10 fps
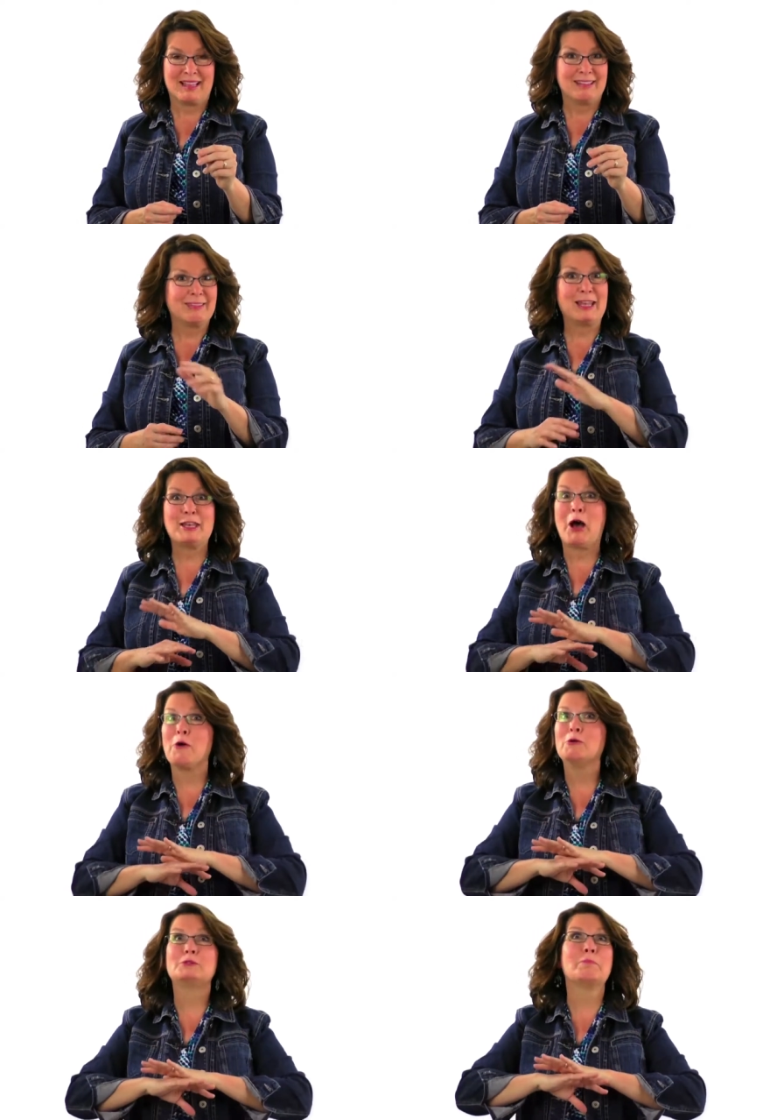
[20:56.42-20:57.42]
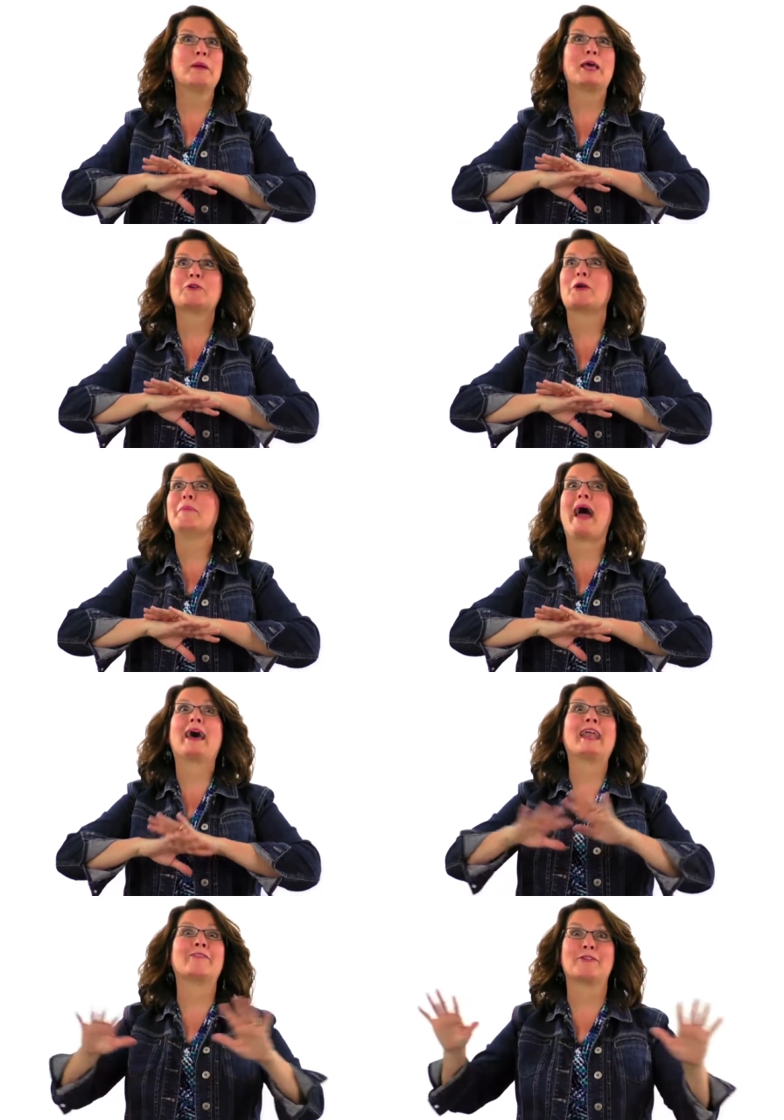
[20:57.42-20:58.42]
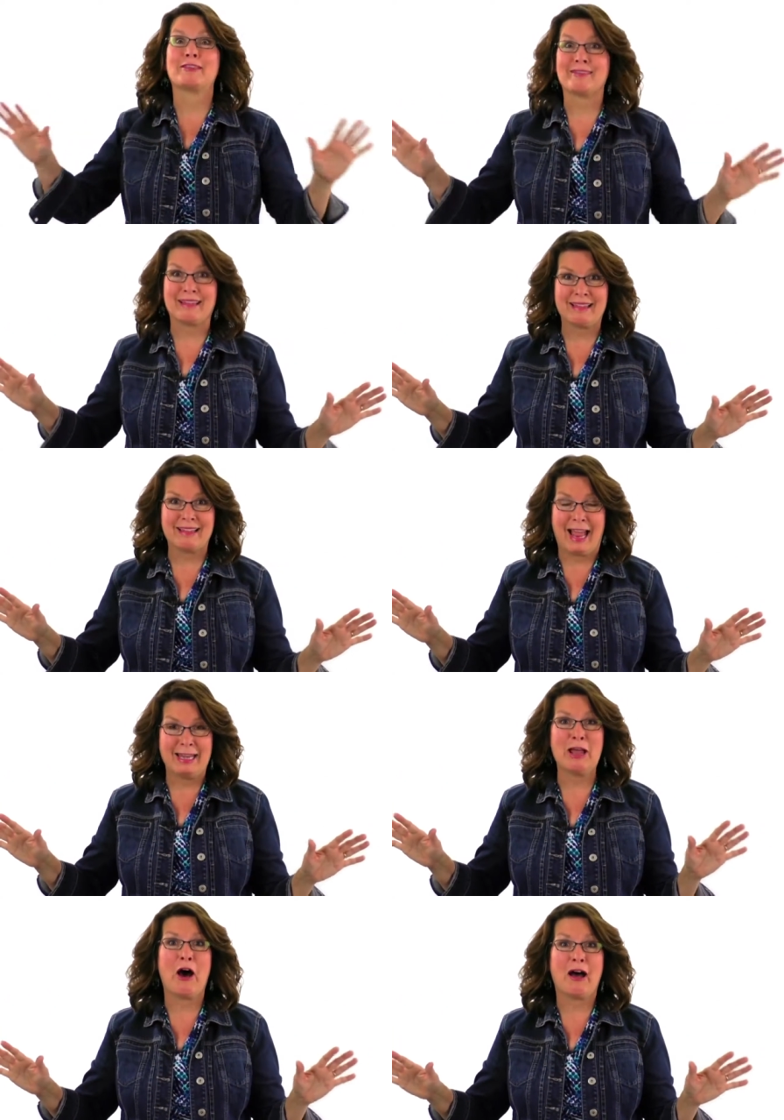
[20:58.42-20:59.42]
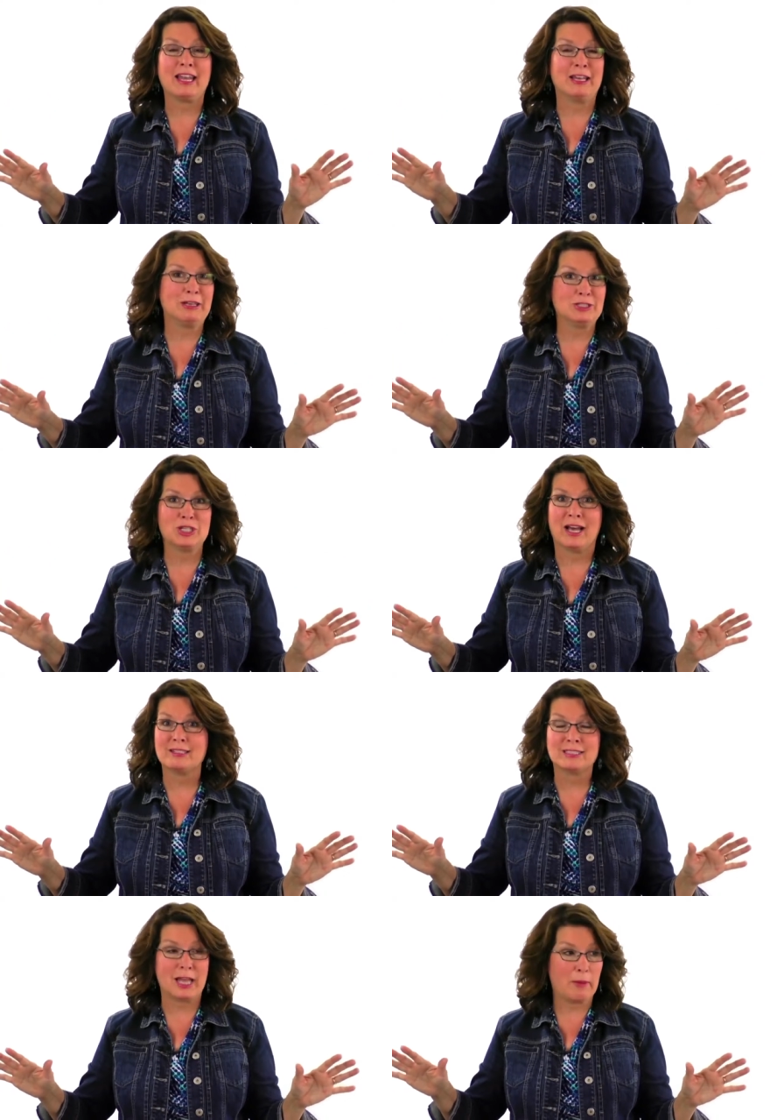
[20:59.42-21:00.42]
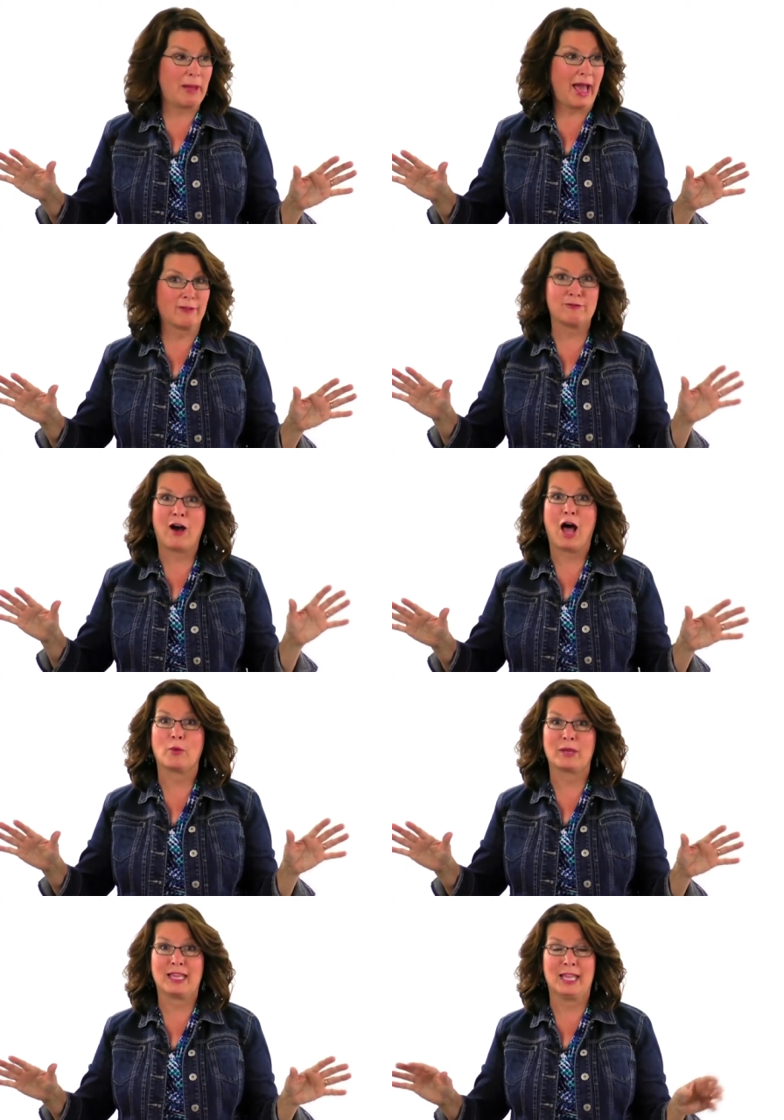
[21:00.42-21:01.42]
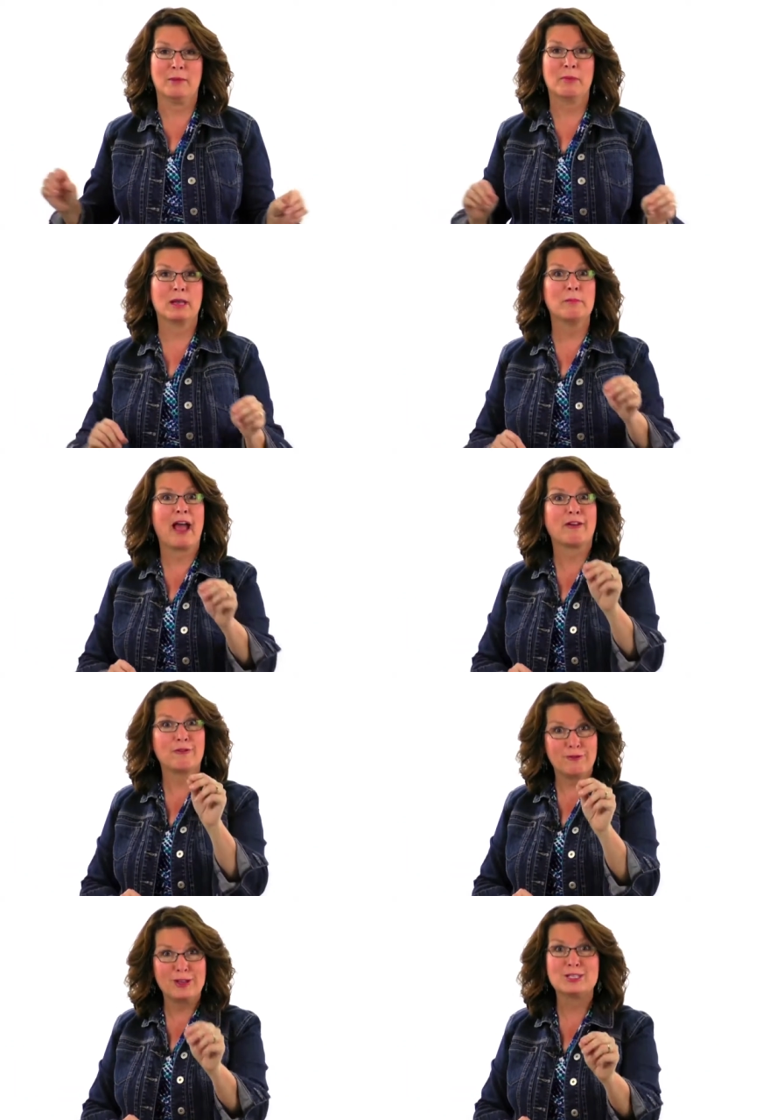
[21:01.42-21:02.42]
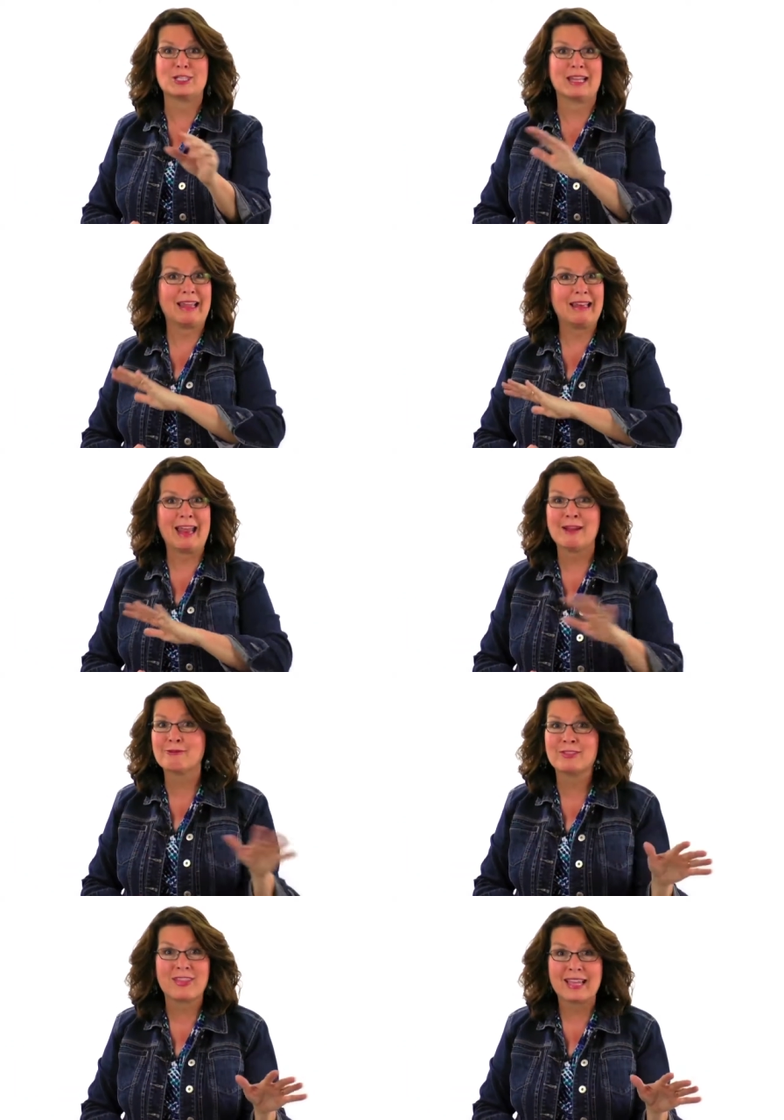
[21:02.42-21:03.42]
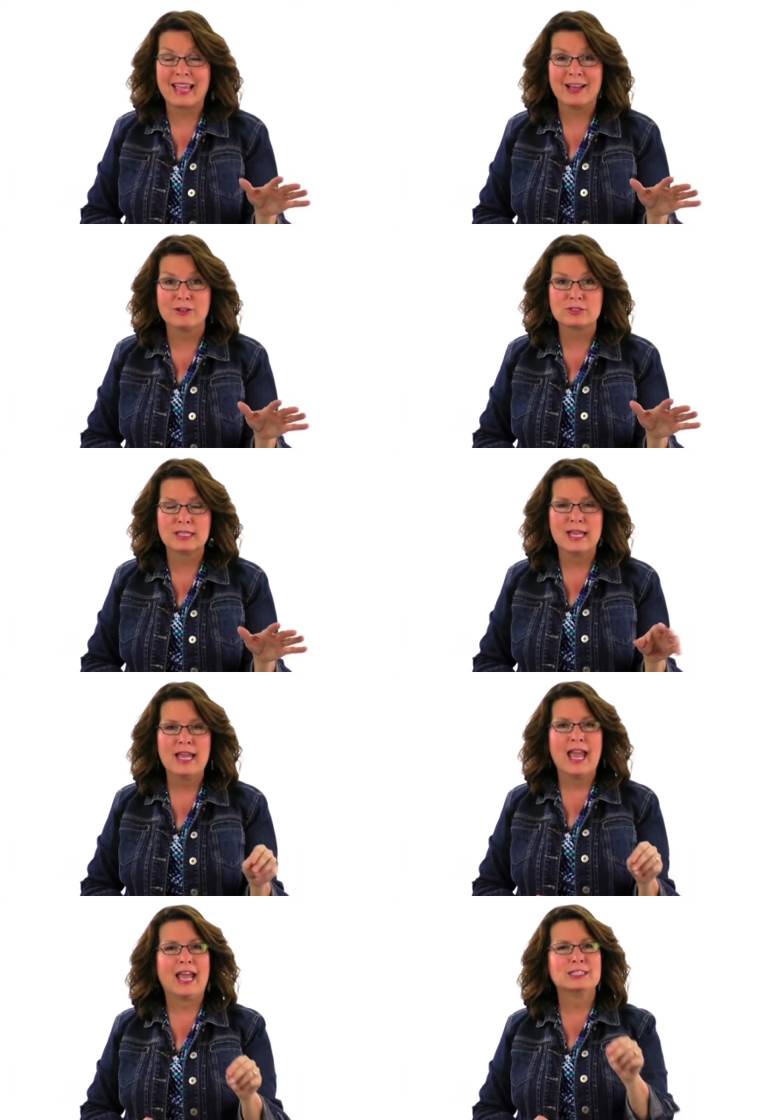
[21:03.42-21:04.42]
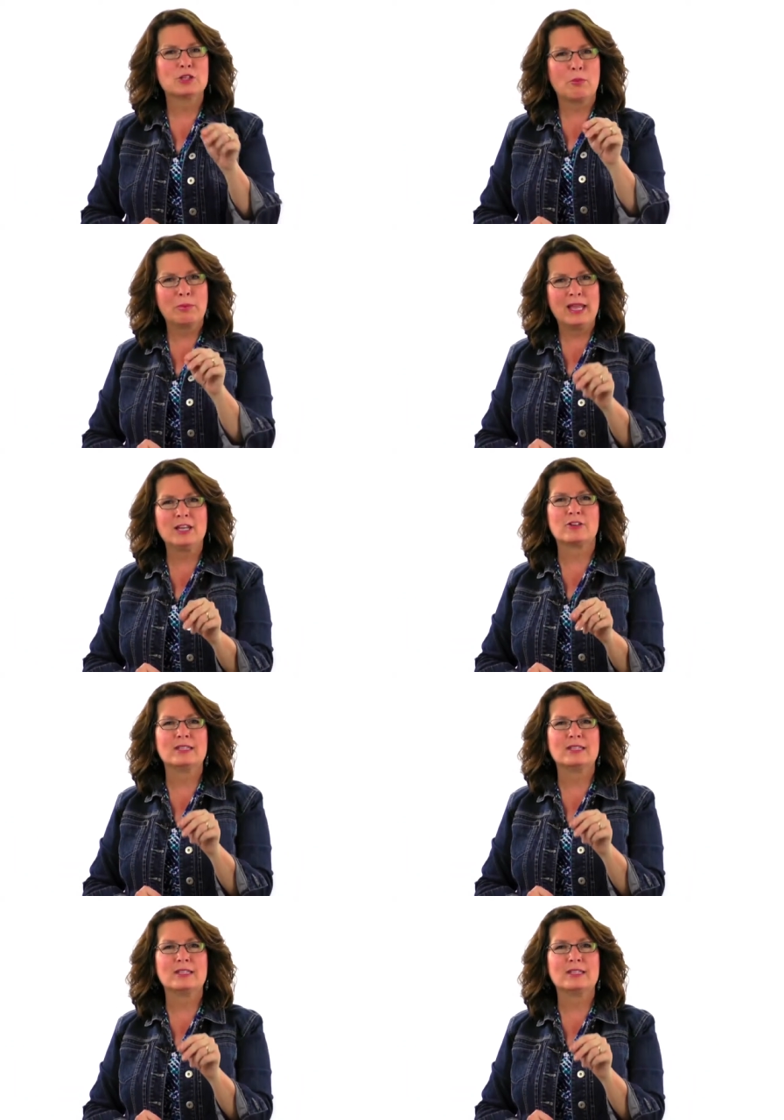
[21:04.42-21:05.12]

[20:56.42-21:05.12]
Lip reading: that knows better about everything, and not just about following him, but about fishing and everything else. And so Peter